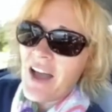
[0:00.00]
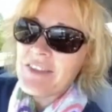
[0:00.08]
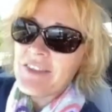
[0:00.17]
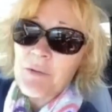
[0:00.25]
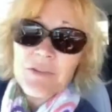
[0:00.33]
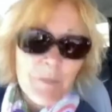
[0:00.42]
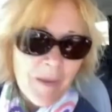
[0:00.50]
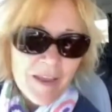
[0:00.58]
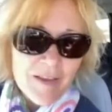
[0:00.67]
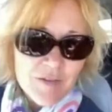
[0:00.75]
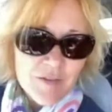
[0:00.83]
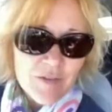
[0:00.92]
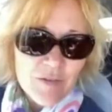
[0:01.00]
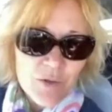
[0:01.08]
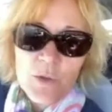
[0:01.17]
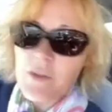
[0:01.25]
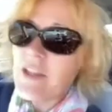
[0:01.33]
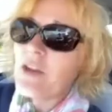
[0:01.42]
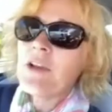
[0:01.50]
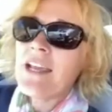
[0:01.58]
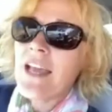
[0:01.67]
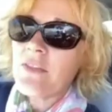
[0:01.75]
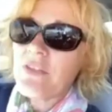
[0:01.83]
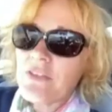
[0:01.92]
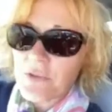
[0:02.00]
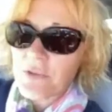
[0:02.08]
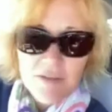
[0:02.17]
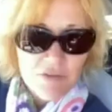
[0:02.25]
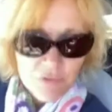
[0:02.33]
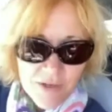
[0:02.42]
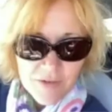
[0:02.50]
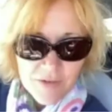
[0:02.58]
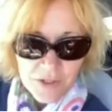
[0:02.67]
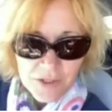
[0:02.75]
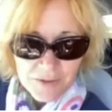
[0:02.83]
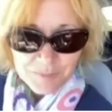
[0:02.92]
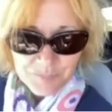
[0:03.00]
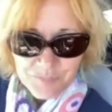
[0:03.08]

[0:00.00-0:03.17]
there was a bass at school that only had 3 strings on it.